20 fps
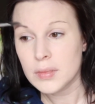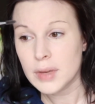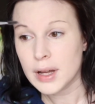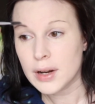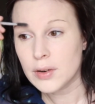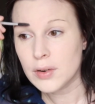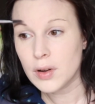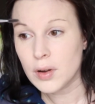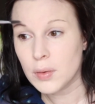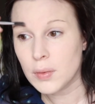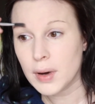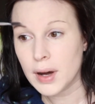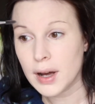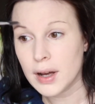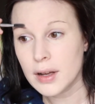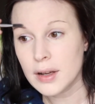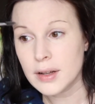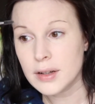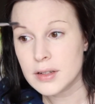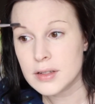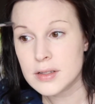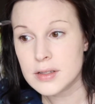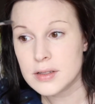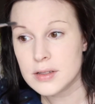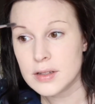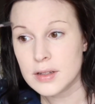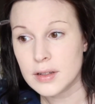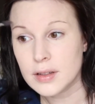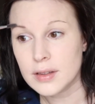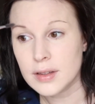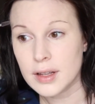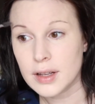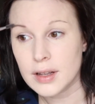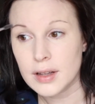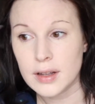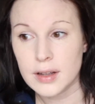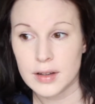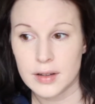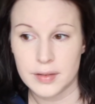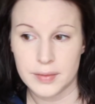I don't know why, I just didn't
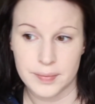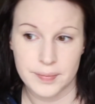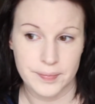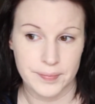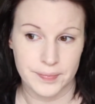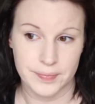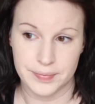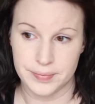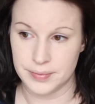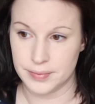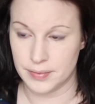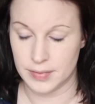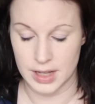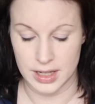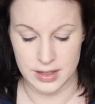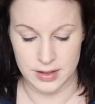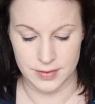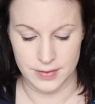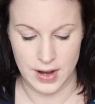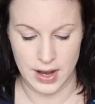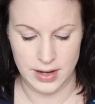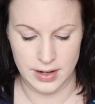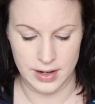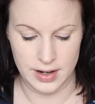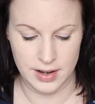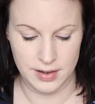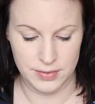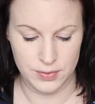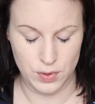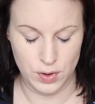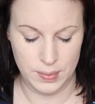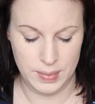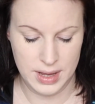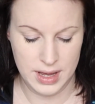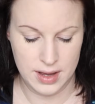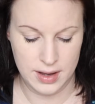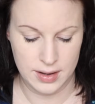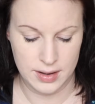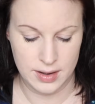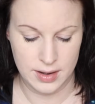think it defined enough for
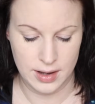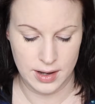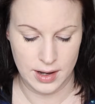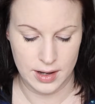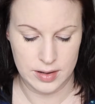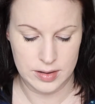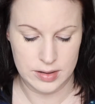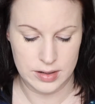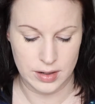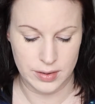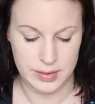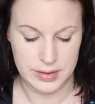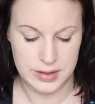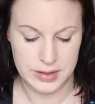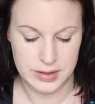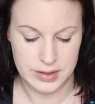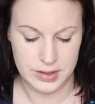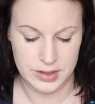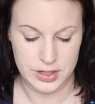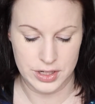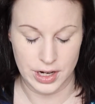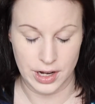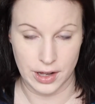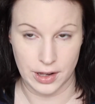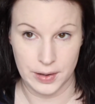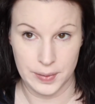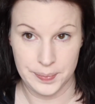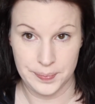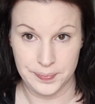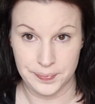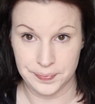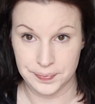me. I used to always use a gel.